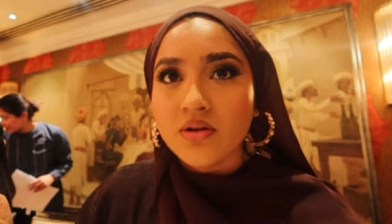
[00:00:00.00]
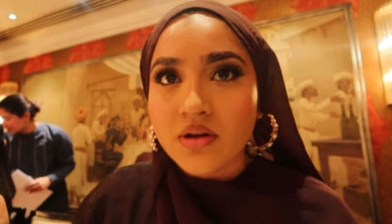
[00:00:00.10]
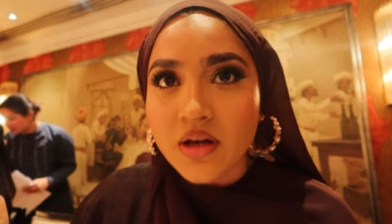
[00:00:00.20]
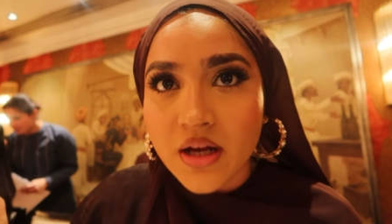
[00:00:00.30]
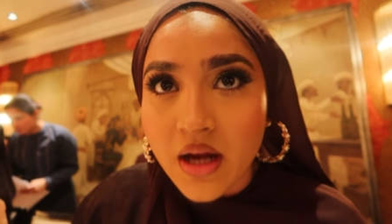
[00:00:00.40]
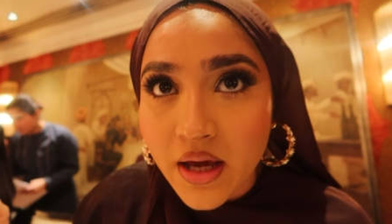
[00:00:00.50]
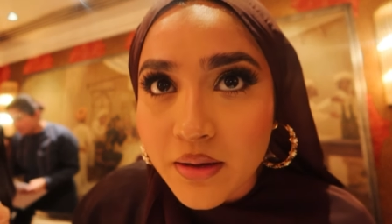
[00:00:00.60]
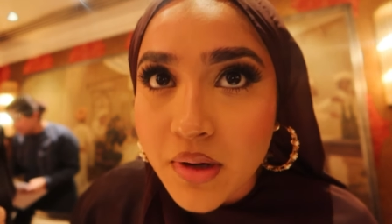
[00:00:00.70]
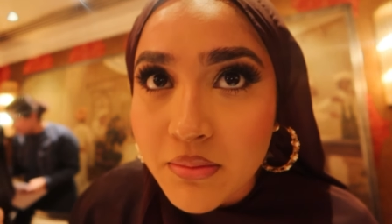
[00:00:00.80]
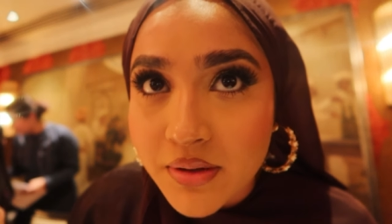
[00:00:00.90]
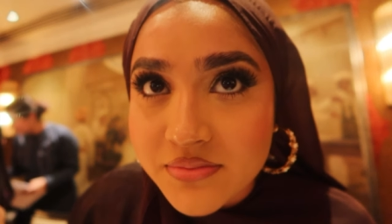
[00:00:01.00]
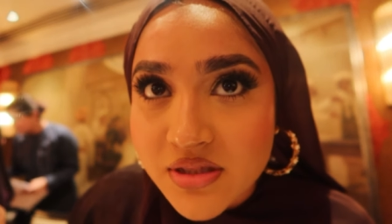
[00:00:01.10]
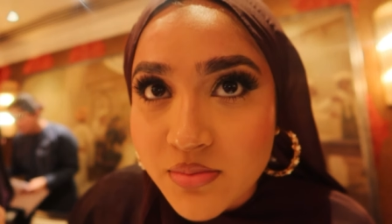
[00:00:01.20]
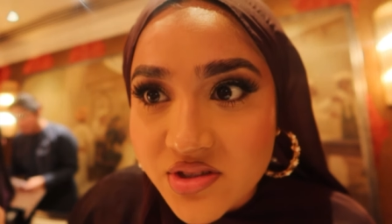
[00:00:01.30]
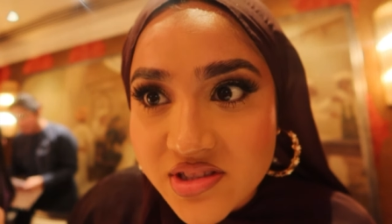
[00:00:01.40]
Not gonna lie, my mom's
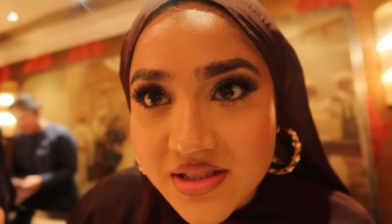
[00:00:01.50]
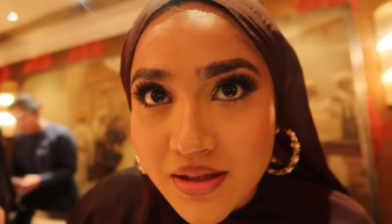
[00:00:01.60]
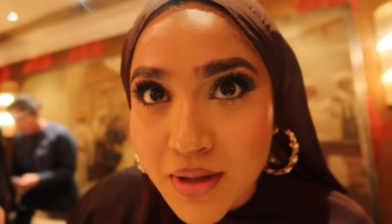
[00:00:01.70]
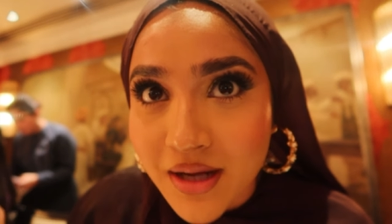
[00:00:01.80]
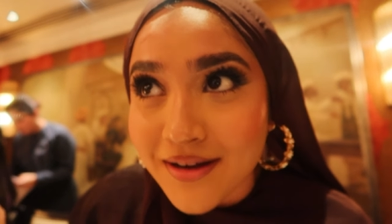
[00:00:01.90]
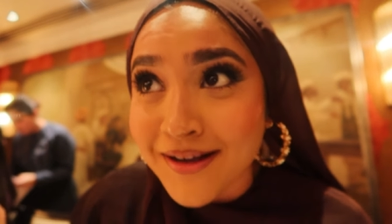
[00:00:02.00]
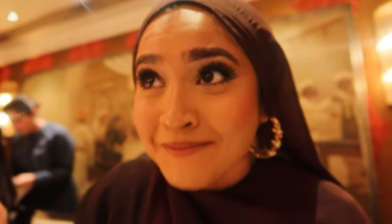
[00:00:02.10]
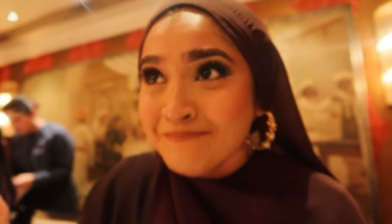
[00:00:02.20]
samosas are better.